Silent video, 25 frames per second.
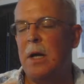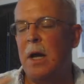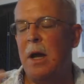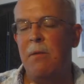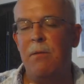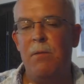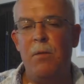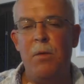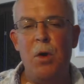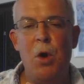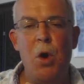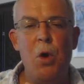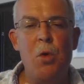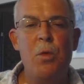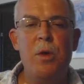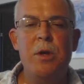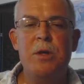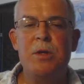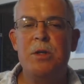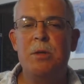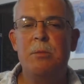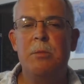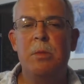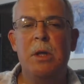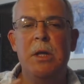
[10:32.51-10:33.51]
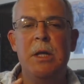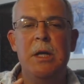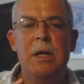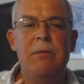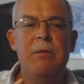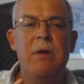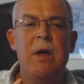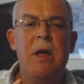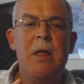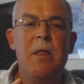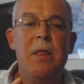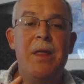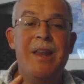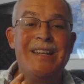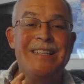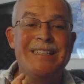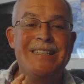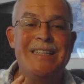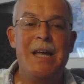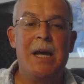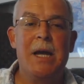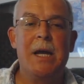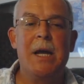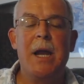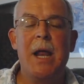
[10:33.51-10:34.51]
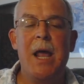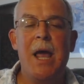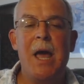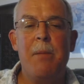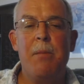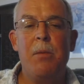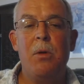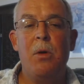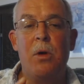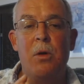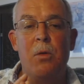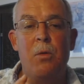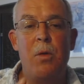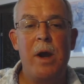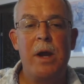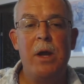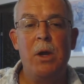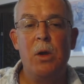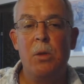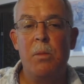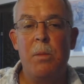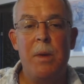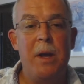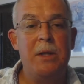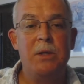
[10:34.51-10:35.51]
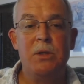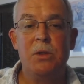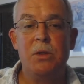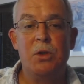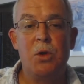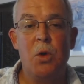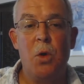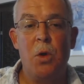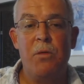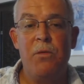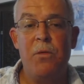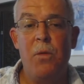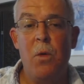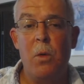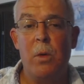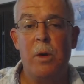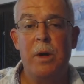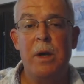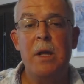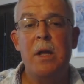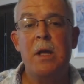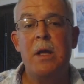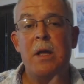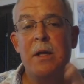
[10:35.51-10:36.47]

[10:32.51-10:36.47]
I have no reason to believe that it's not going to happen on a regular basis going forward.